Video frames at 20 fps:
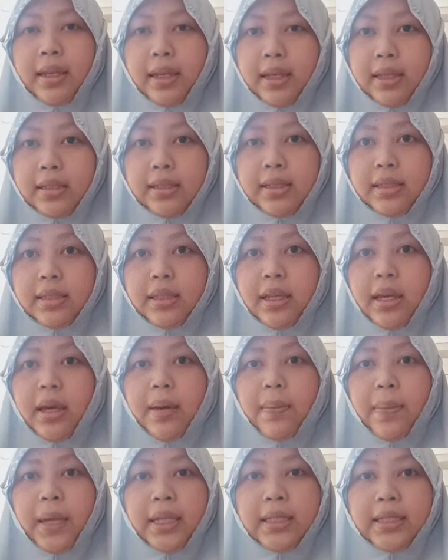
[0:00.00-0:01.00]
Hence,
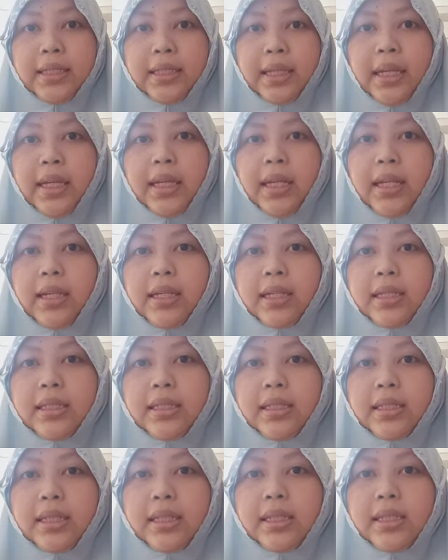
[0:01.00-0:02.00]
Maintaining
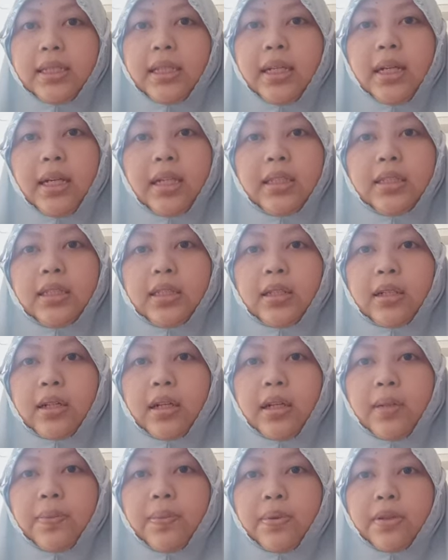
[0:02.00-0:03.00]
consistent
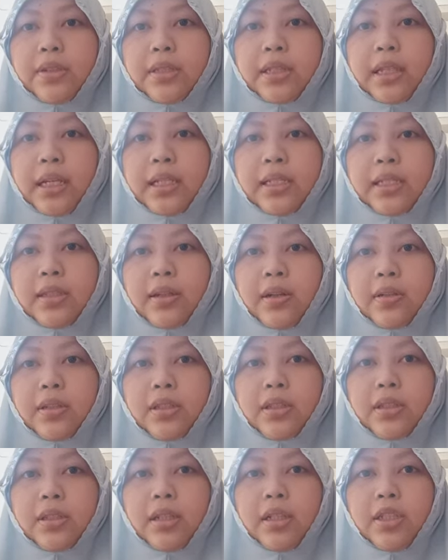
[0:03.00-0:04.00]
internal process on
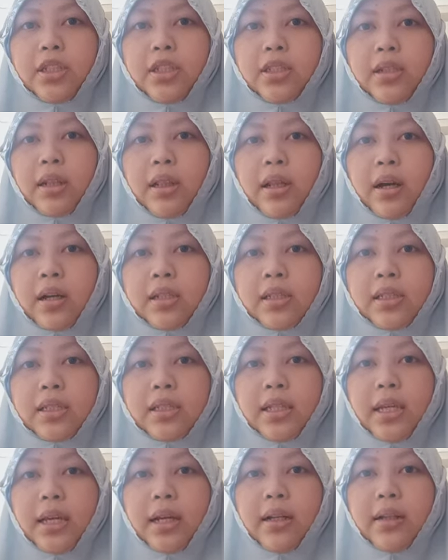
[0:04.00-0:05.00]
such a large
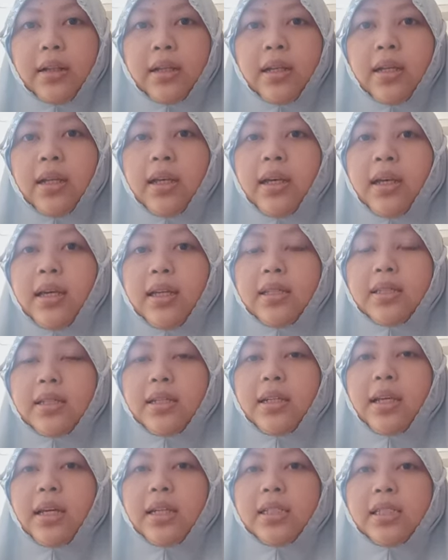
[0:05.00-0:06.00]
scale is
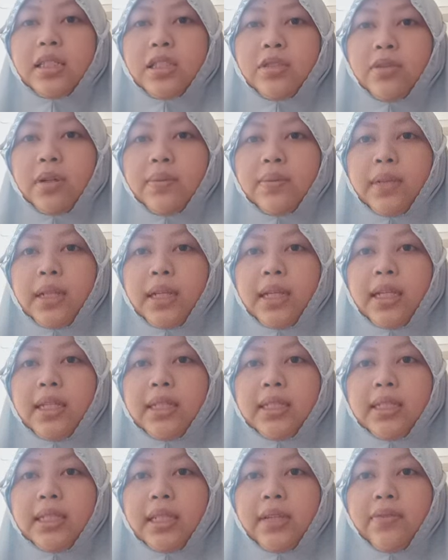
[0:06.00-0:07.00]
an extremely
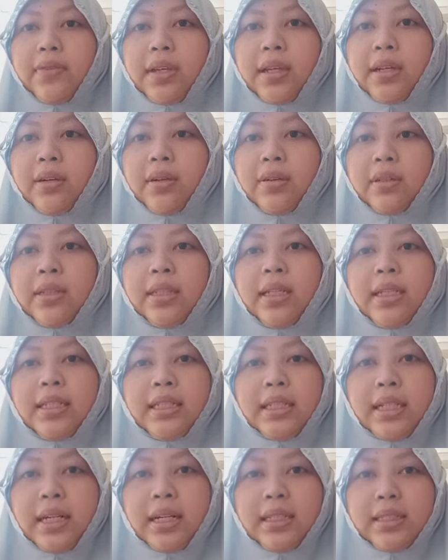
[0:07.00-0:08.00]
difficult
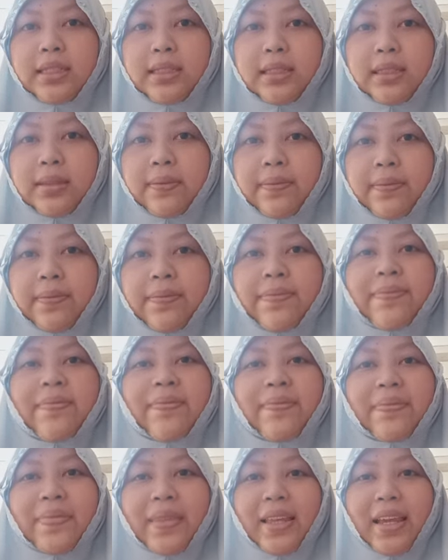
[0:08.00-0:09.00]
task.
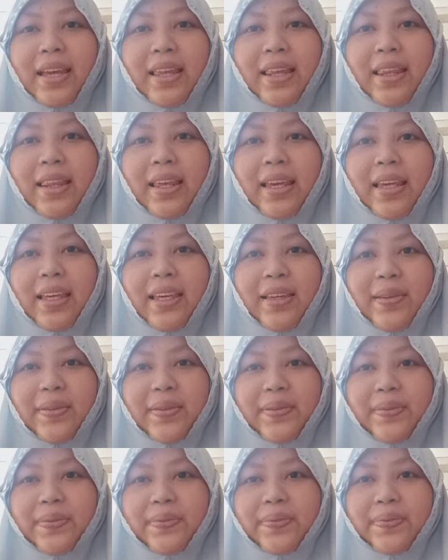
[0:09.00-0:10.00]
Thank
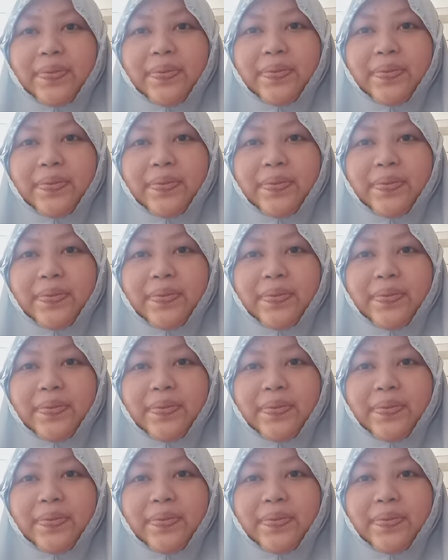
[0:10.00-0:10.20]
you.